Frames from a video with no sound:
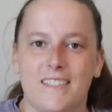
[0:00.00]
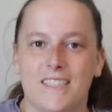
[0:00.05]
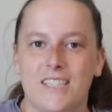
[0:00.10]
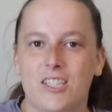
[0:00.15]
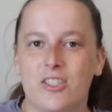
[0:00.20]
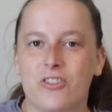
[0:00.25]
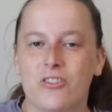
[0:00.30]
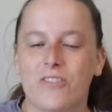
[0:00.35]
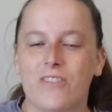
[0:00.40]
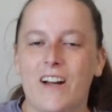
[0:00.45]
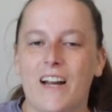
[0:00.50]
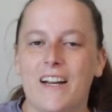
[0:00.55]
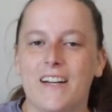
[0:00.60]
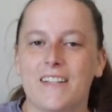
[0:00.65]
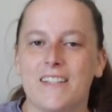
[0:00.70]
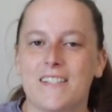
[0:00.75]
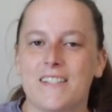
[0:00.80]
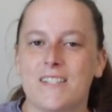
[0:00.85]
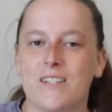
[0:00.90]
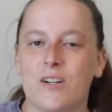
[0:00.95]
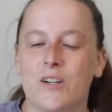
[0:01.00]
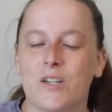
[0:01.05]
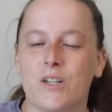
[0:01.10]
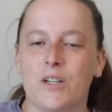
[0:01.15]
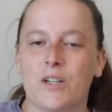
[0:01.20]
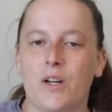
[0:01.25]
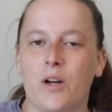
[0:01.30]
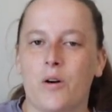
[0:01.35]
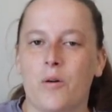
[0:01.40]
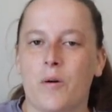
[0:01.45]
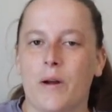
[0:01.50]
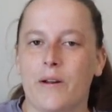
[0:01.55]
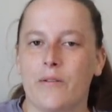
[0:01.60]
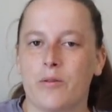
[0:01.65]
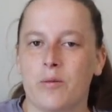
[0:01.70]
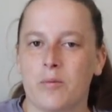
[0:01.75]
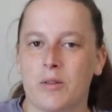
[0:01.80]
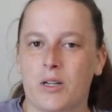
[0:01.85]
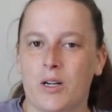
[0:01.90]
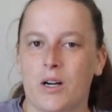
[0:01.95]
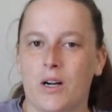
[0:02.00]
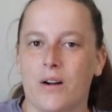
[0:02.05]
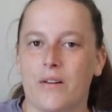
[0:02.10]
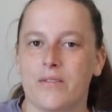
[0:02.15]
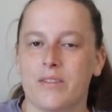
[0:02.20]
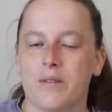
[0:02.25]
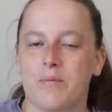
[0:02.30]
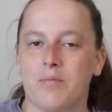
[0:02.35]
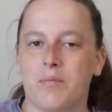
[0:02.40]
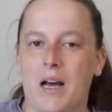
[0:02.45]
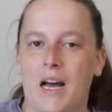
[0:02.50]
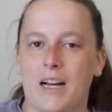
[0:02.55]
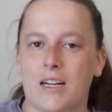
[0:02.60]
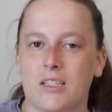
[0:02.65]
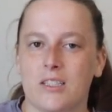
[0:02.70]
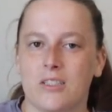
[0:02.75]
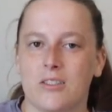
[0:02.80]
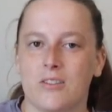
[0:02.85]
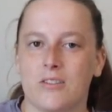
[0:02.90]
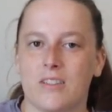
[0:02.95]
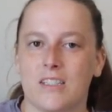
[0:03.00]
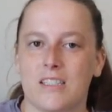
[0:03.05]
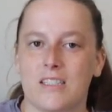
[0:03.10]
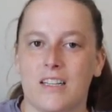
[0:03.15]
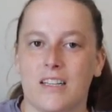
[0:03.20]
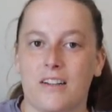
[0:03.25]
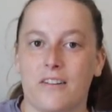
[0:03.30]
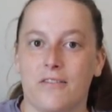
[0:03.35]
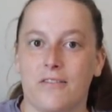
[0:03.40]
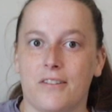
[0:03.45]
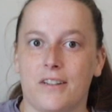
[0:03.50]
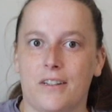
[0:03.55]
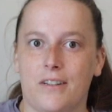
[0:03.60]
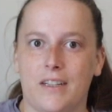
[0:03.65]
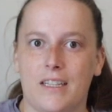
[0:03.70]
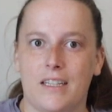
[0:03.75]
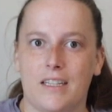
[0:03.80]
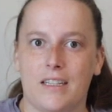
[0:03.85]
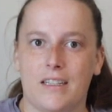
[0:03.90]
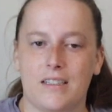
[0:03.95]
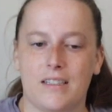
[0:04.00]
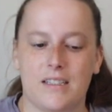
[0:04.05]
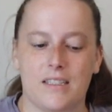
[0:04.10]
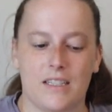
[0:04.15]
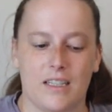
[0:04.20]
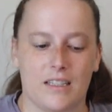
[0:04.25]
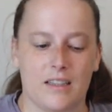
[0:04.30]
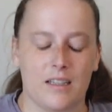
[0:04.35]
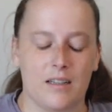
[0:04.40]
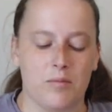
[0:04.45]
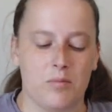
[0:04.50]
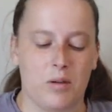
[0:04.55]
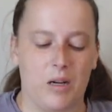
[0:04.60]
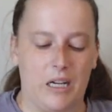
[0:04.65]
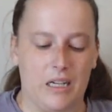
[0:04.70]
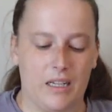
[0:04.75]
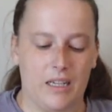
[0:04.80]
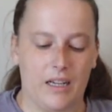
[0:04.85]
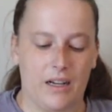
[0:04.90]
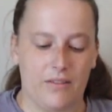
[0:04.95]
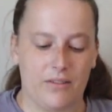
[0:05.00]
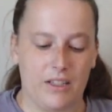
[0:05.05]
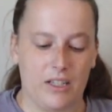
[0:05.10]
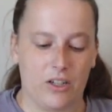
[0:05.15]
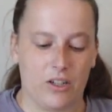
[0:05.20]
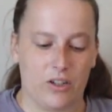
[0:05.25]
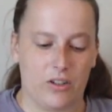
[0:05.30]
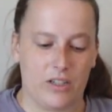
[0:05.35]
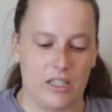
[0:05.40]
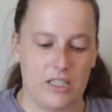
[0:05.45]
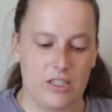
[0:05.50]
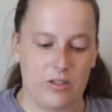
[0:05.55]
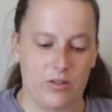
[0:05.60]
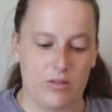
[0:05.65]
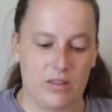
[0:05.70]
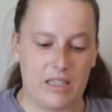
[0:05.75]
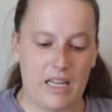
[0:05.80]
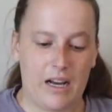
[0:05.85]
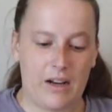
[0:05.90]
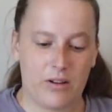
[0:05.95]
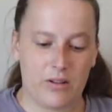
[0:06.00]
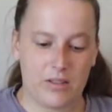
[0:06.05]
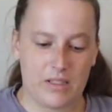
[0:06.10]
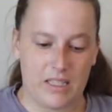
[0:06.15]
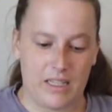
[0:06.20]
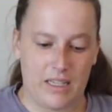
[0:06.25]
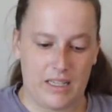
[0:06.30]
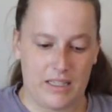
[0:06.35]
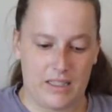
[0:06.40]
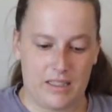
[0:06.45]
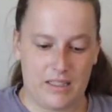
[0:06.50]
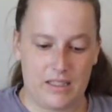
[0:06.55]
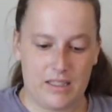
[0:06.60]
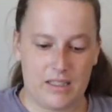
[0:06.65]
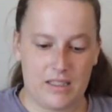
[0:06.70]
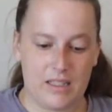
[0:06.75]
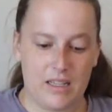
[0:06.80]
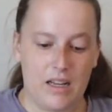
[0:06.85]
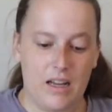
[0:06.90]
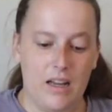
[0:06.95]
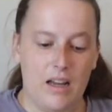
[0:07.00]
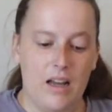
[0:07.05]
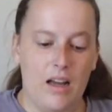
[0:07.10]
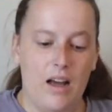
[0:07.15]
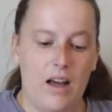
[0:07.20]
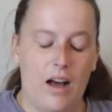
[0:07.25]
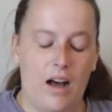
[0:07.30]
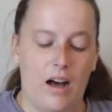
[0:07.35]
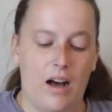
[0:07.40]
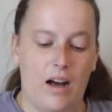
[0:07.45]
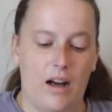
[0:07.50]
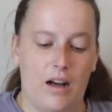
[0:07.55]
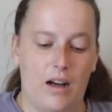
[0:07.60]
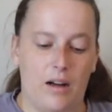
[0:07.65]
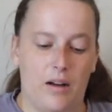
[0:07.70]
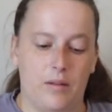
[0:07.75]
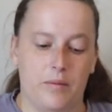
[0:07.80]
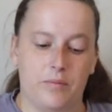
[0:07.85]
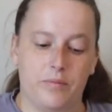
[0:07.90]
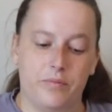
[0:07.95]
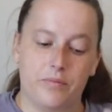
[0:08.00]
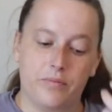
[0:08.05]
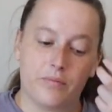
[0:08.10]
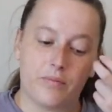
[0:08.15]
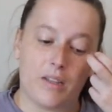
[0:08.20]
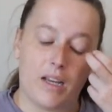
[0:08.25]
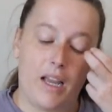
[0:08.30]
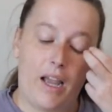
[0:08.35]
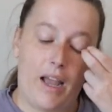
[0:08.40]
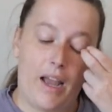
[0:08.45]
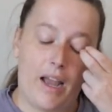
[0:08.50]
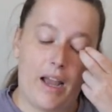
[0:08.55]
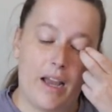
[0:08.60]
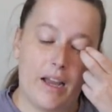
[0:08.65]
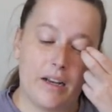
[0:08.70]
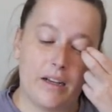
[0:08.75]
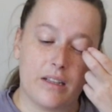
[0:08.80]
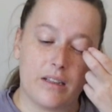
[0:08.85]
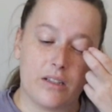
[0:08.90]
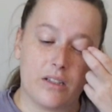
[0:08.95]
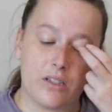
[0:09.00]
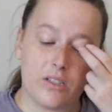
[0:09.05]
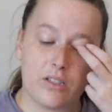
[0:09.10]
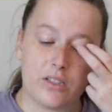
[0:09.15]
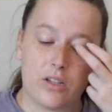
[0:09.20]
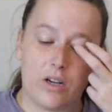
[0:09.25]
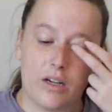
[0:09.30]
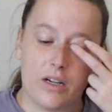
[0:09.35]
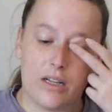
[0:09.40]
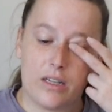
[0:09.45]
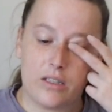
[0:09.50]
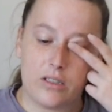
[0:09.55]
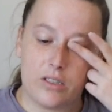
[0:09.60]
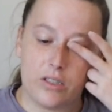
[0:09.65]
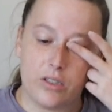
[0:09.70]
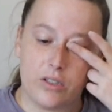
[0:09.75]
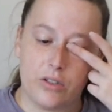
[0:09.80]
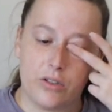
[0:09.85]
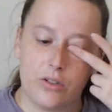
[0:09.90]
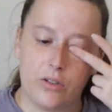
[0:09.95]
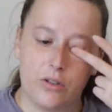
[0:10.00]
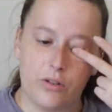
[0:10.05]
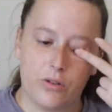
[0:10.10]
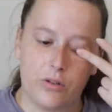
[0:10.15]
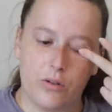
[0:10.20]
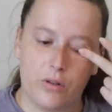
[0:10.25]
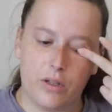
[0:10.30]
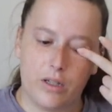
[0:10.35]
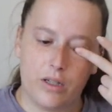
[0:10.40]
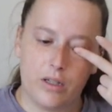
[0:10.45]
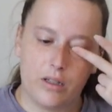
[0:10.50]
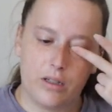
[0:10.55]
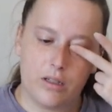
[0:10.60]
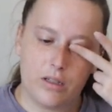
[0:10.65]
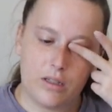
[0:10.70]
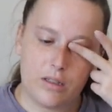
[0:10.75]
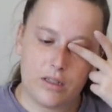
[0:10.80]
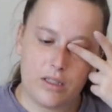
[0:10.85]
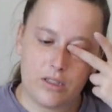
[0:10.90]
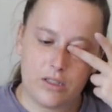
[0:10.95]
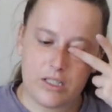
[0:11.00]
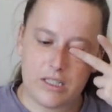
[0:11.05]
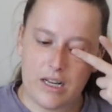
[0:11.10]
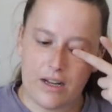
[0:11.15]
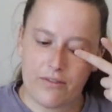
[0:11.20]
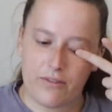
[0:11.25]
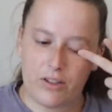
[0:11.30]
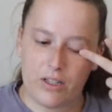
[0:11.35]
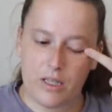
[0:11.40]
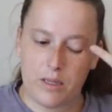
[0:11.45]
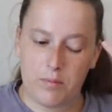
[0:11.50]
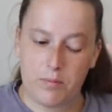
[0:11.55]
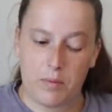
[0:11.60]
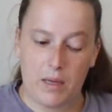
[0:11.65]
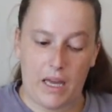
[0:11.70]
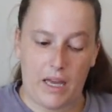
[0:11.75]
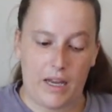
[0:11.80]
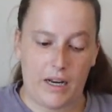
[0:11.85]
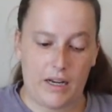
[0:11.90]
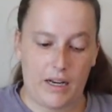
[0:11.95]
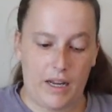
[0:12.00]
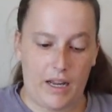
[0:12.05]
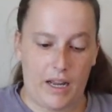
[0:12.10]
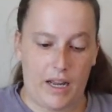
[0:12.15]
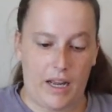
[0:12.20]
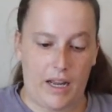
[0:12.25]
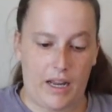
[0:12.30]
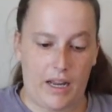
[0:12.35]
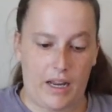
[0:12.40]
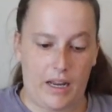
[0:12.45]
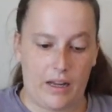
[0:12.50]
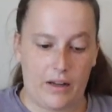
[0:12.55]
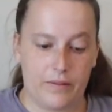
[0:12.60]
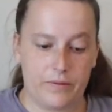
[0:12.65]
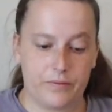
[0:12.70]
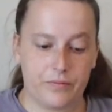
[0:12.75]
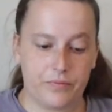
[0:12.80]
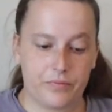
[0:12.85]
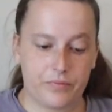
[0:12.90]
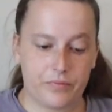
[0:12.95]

the trend is starting to go away from the curves and back to this like really stick thin body of the early two thousands. Um, and they're starting to, there's definitely been a